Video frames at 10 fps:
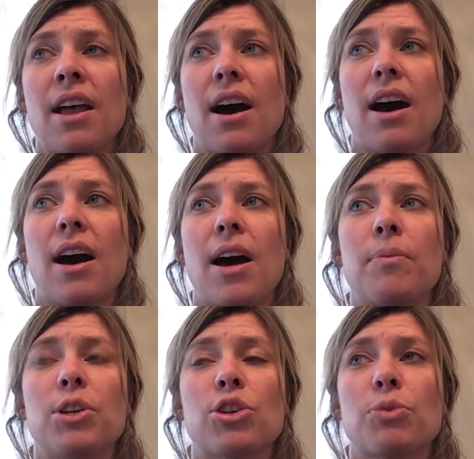
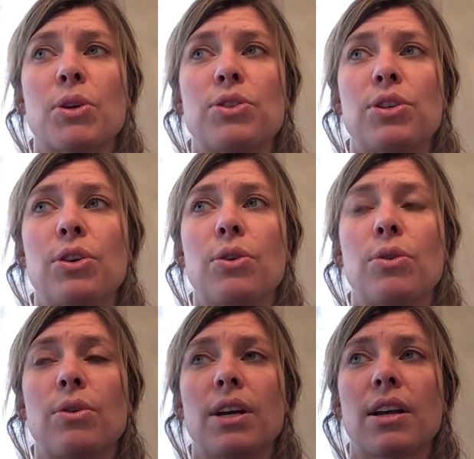and you're supposed
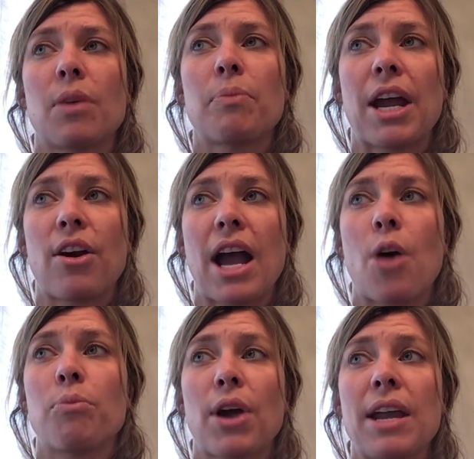to compare how
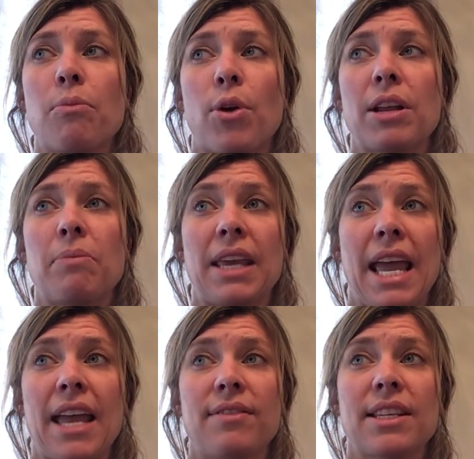Bright Morning
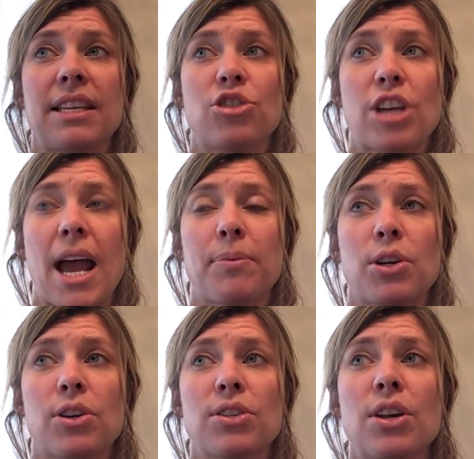behaves in these
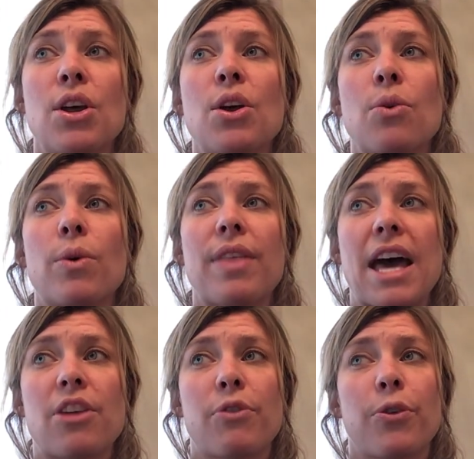chapters with
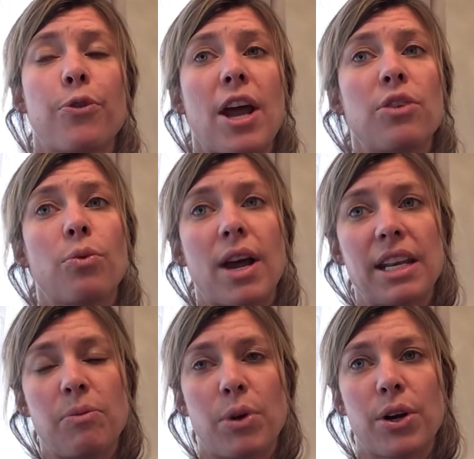that of her friend
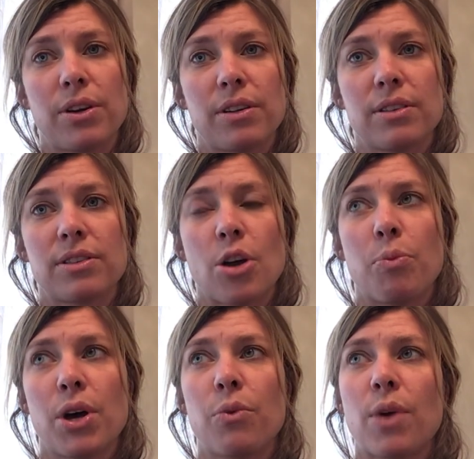Running Bird. So
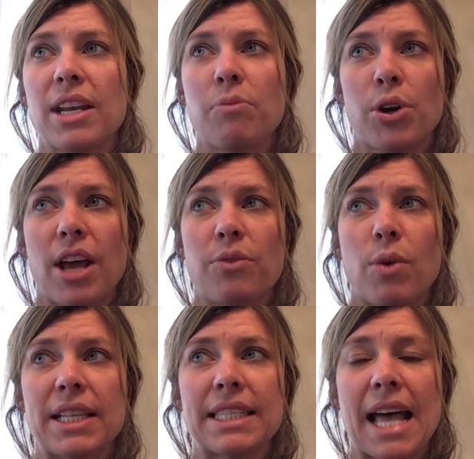put Running Bird on
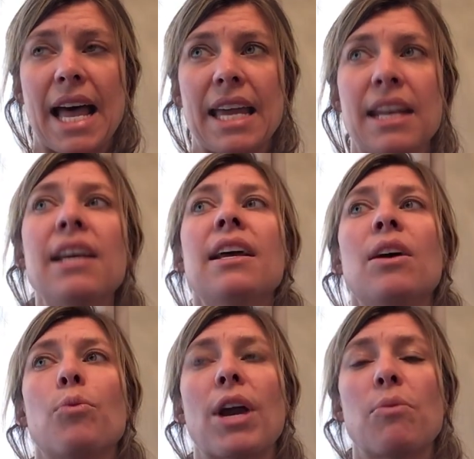one side,
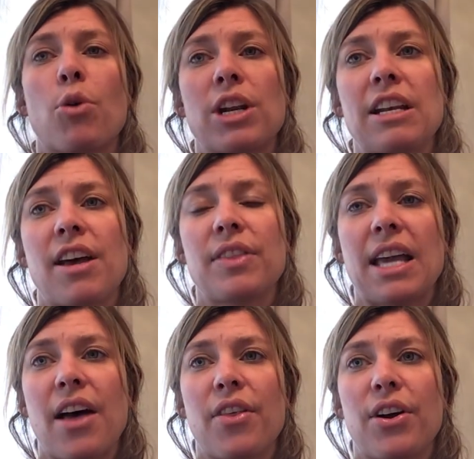Bright Morning on the
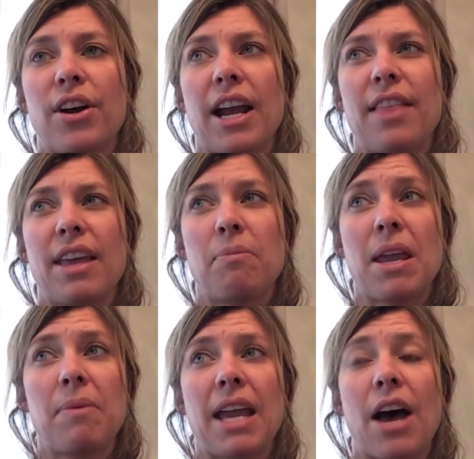other, and then
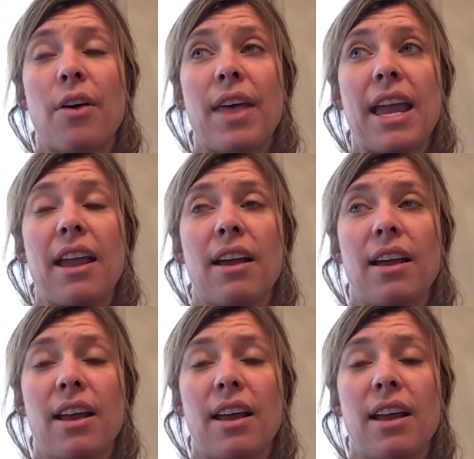maybe how they,